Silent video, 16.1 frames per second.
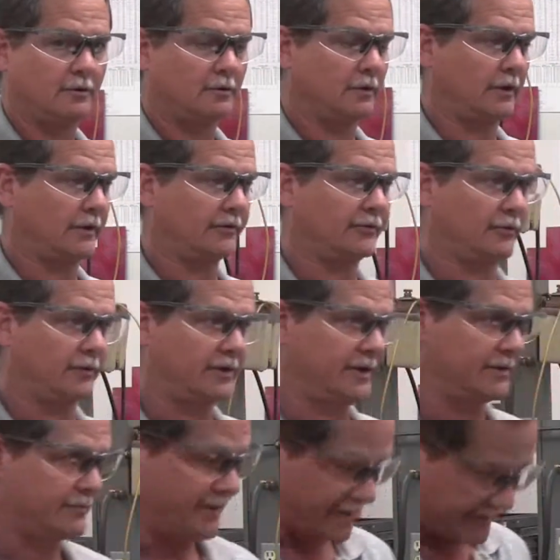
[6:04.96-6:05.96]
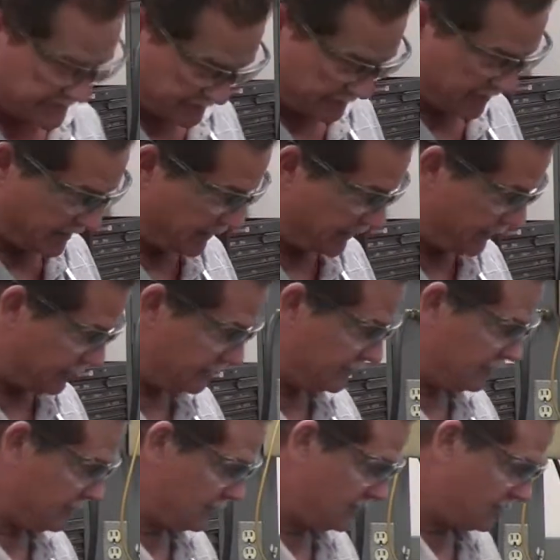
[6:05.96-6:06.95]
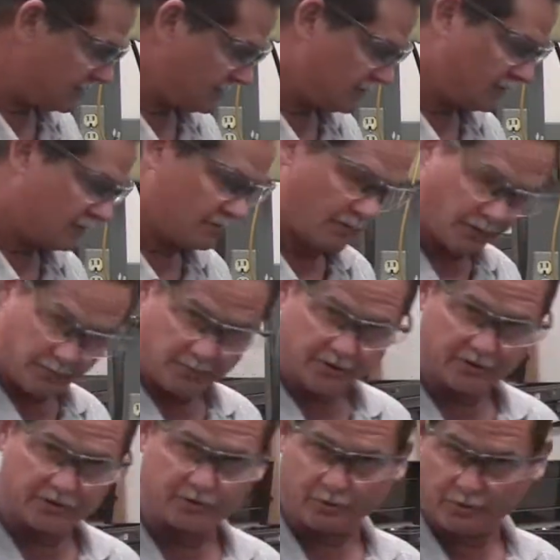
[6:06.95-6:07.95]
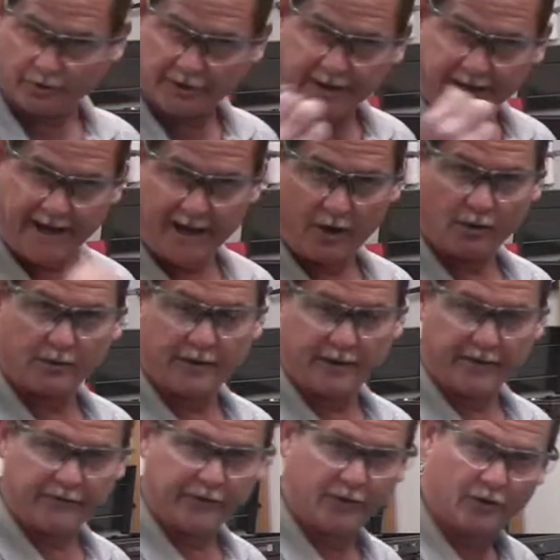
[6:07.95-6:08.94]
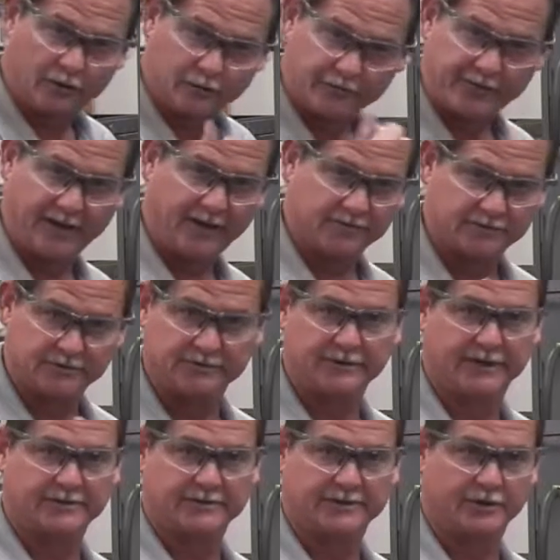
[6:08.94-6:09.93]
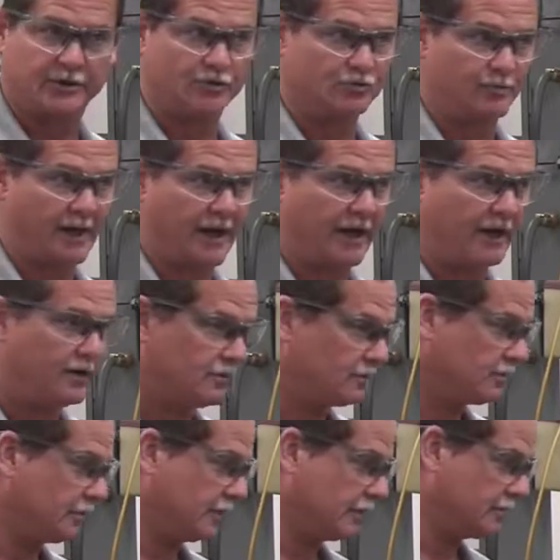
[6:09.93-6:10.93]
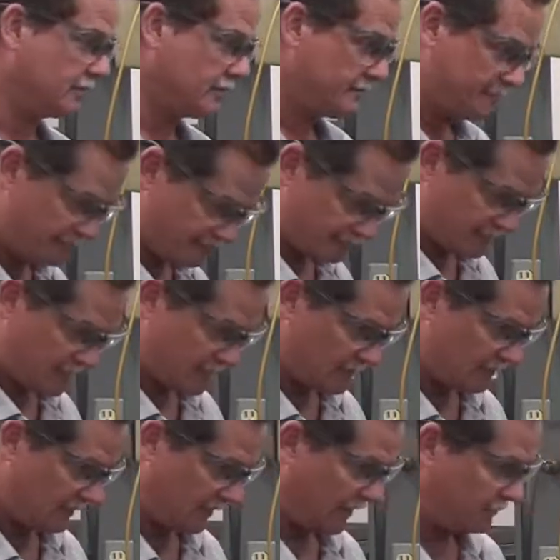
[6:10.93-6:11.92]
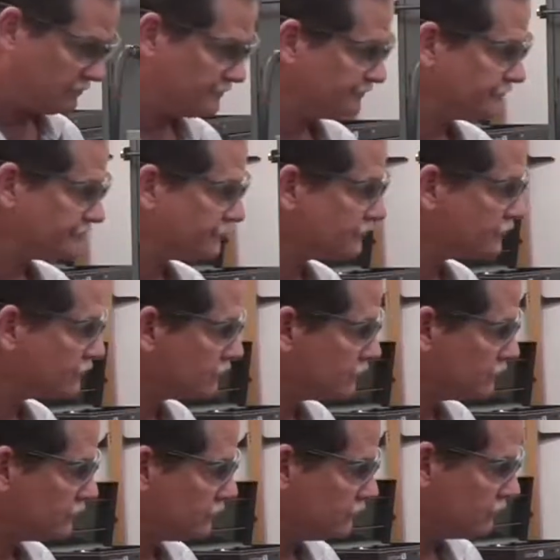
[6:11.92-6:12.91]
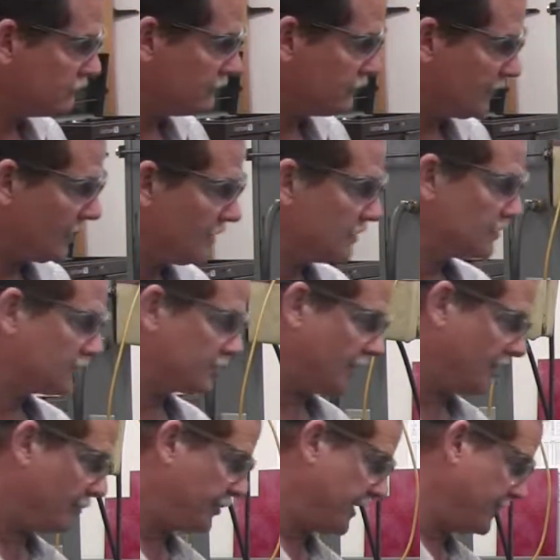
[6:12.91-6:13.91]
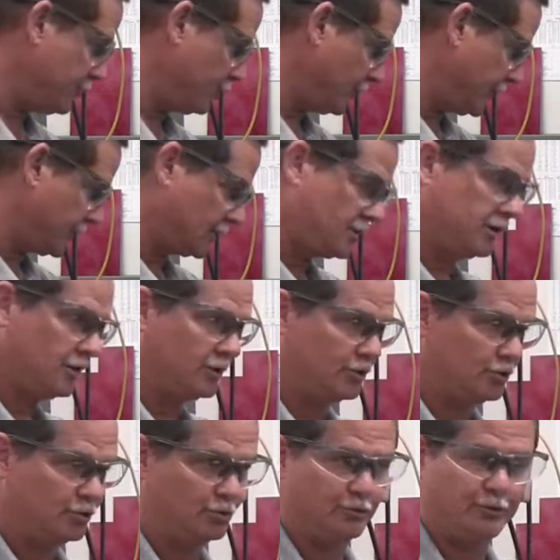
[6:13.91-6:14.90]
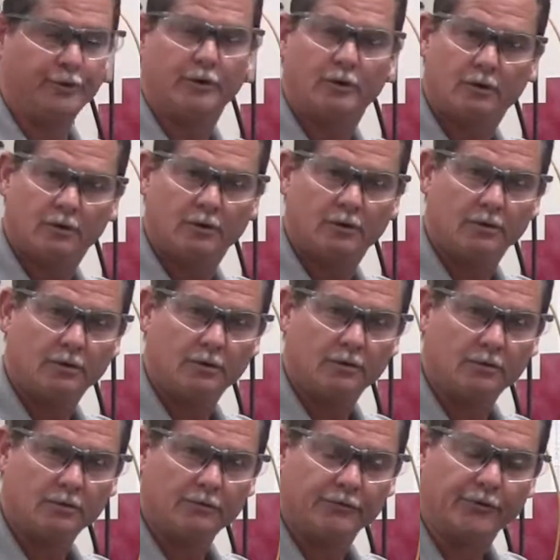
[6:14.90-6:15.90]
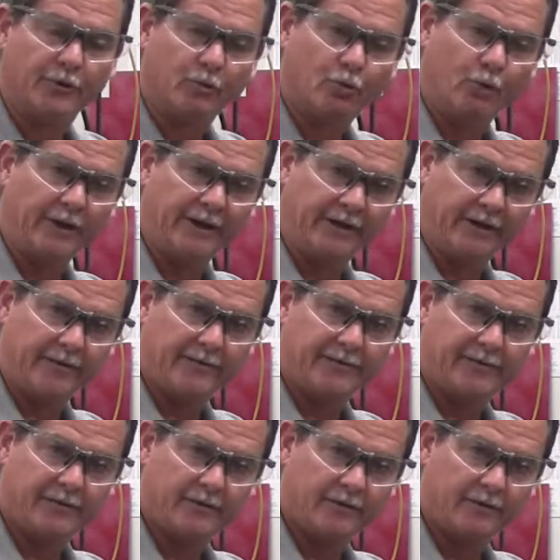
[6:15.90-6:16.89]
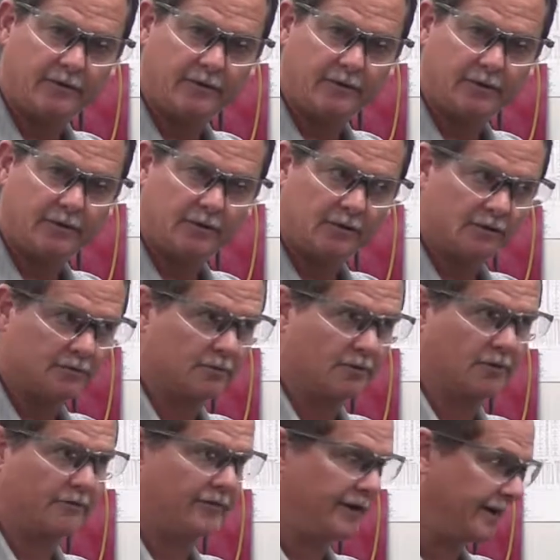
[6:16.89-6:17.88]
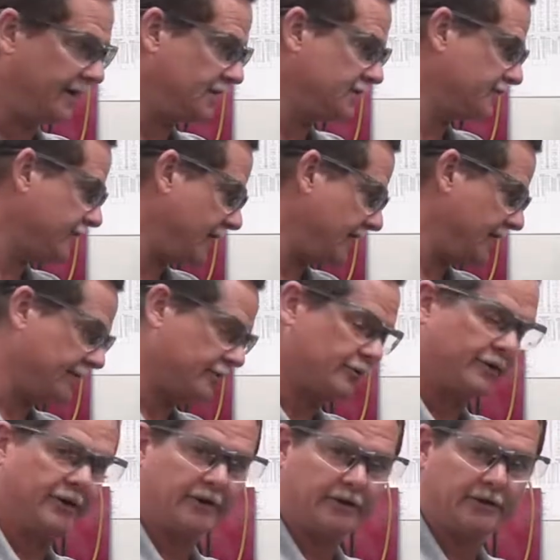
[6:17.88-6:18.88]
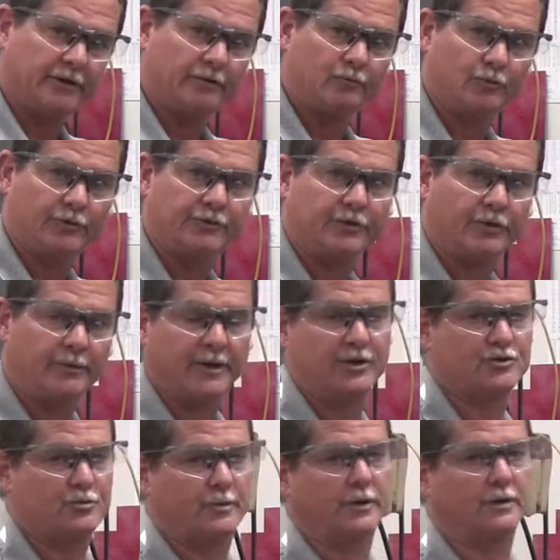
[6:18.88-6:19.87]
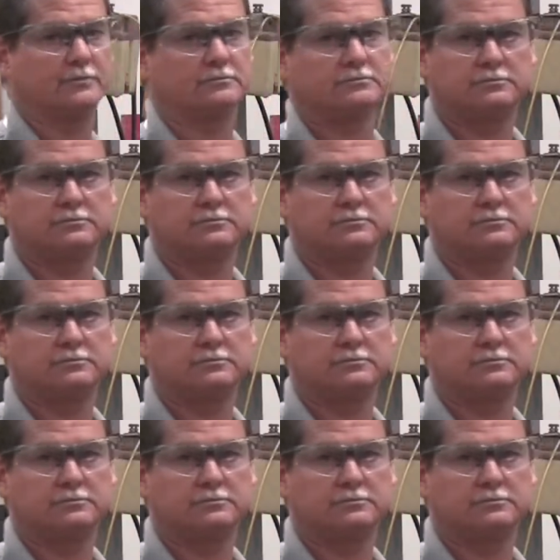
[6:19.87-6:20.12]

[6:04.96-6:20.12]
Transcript: Okay, so keep that in mind and be sure to count every 100 thousandths as it goes by. Okay. Now, some people include the width of the edge finder in with their measurement.